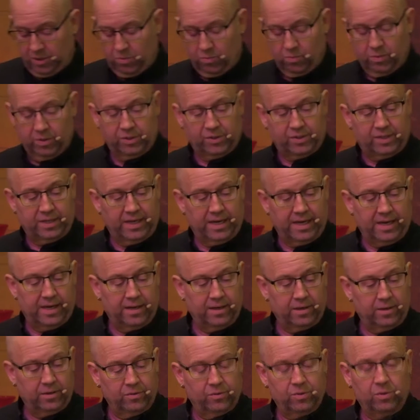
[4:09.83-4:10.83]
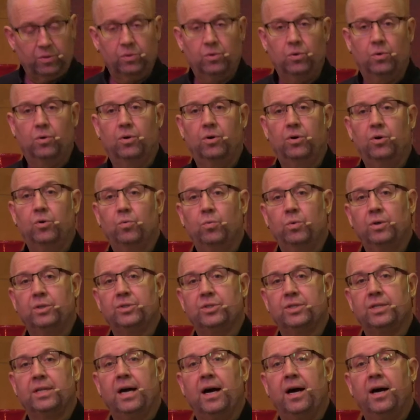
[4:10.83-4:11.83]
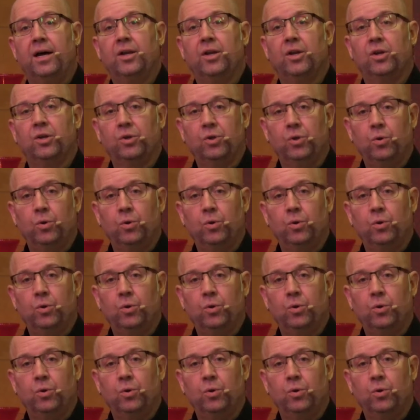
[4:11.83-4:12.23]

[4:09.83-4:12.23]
was that the Lord was not